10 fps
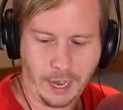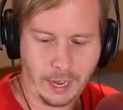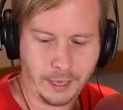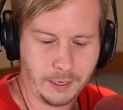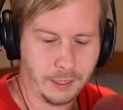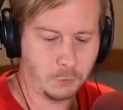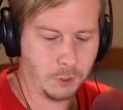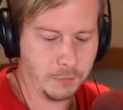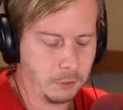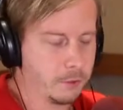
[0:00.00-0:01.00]
I
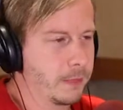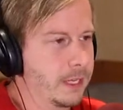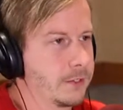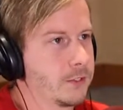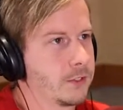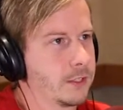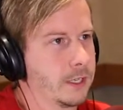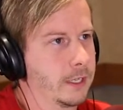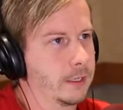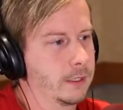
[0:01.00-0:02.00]
would be remiss
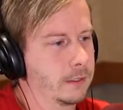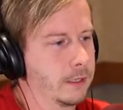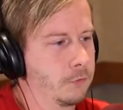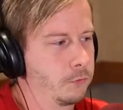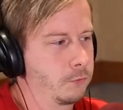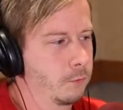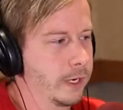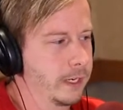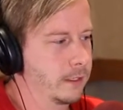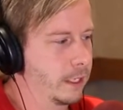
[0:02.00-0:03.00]
if
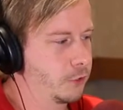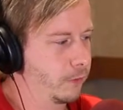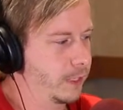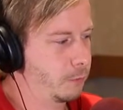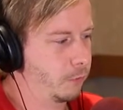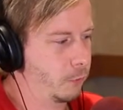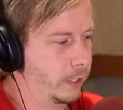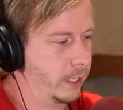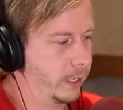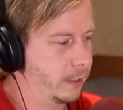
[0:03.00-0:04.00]
we didn't touch on this before
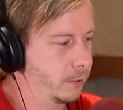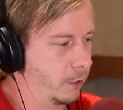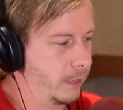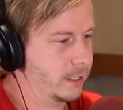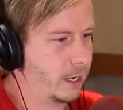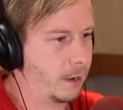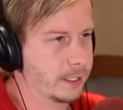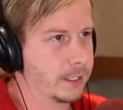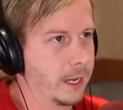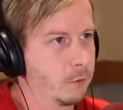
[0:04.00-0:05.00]
getting into our main
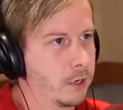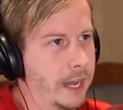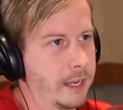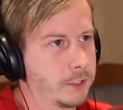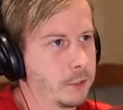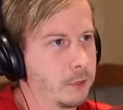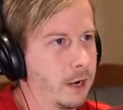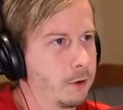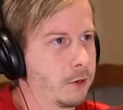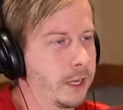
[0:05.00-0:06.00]
topic today. I wanted to ask you,
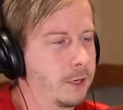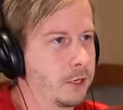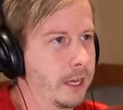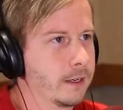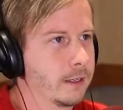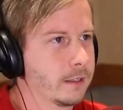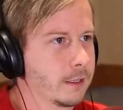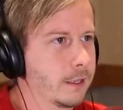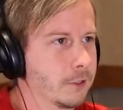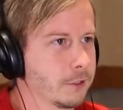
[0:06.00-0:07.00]
how are Henrietta and
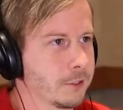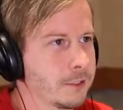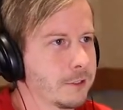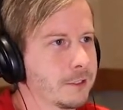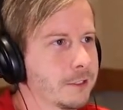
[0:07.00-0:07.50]
the Cluckers?